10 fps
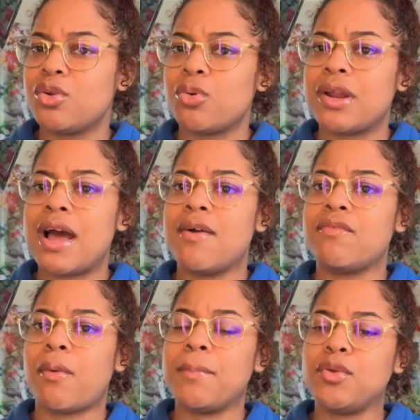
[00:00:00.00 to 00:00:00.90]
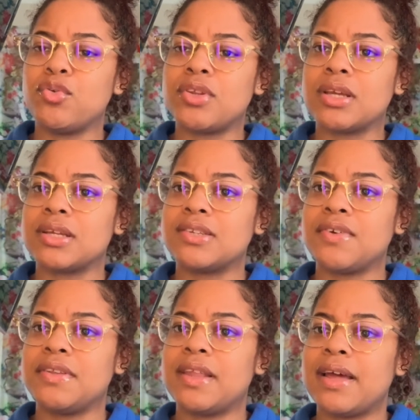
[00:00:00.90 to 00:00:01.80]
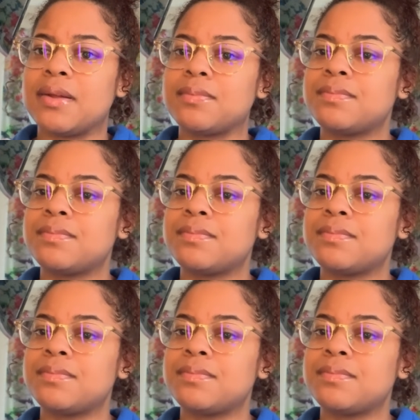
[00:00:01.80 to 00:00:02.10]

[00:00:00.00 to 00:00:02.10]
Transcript: you want to have music and stuff like that.